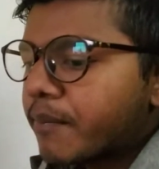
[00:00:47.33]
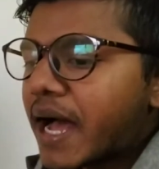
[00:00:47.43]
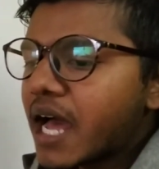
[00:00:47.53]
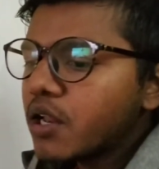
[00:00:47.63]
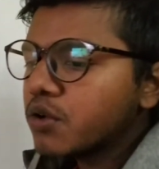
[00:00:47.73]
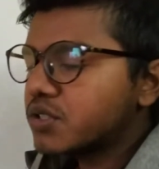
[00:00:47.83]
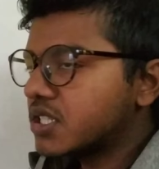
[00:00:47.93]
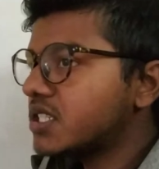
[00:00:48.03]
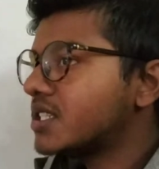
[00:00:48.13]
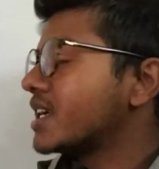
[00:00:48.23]

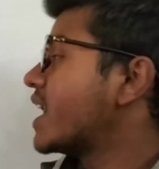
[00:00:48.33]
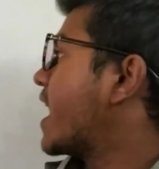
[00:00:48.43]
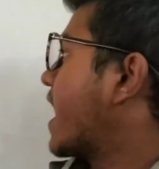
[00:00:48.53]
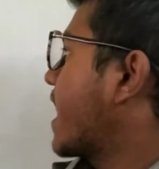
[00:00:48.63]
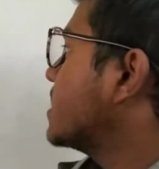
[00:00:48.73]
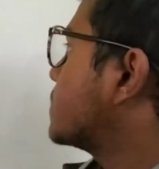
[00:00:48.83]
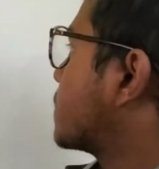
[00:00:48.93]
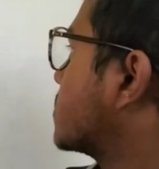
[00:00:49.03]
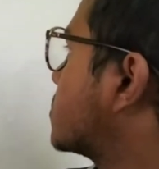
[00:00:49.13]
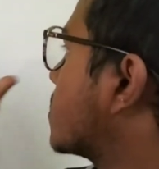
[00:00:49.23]
biologist has
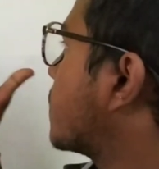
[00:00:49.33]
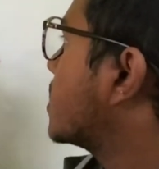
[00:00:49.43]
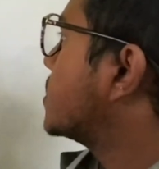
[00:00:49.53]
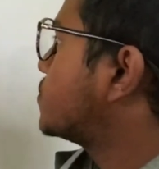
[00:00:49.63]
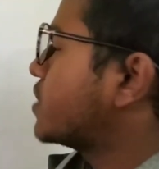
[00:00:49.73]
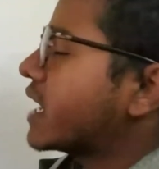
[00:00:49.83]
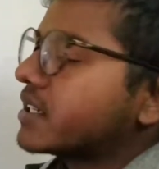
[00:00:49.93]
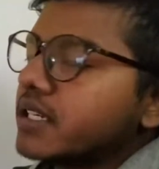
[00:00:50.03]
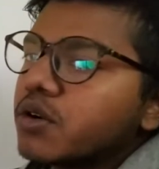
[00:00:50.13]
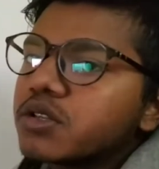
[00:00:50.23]
first of all
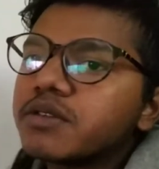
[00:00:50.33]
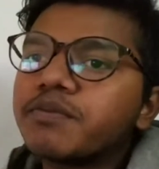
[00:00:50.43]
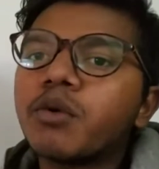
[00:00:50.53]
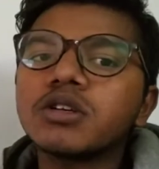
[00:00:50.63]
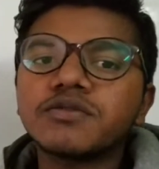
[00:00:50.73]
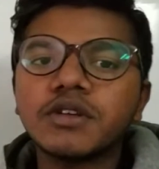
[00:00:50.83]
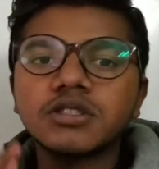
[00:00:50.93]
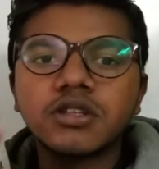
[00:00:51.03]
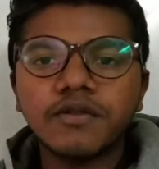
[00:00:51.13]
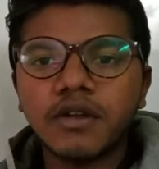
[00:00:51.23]
extracted or the
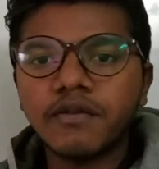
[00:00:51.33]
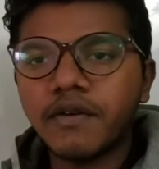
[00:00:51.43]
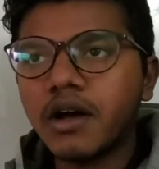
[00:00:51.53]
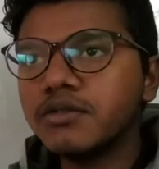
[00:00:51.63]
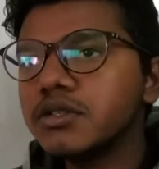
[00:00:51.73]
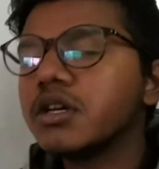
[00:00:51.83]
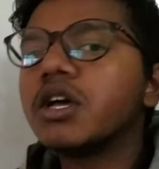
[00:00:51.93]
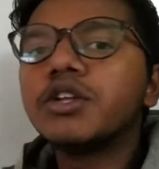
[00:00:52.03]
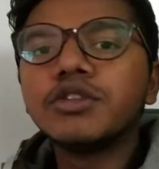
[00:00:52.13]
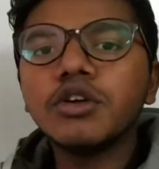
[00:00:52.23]
first of all found
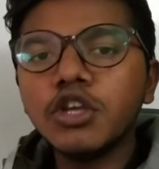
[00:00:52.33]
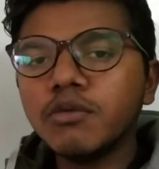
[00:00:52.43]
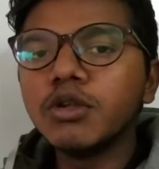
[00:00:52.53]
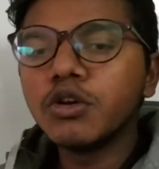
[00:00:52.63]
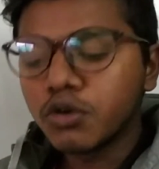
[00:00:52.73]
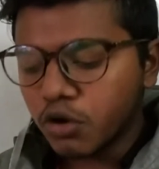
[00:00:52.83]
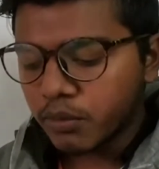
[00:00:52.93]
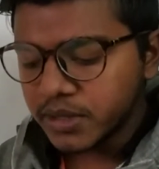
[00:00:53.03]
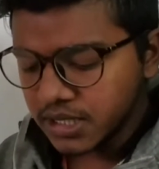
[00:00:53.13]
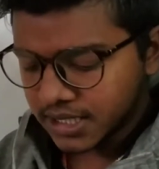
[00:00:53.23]
the
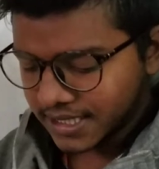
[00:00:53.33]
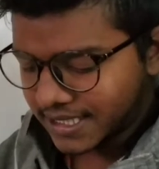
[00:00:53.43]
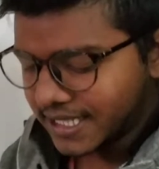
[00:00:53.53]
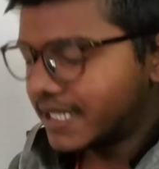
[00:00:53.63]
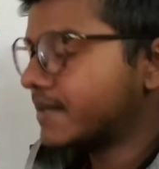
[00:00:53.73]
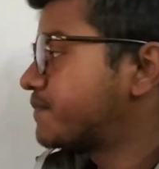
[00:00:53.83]
immunoglobulin D.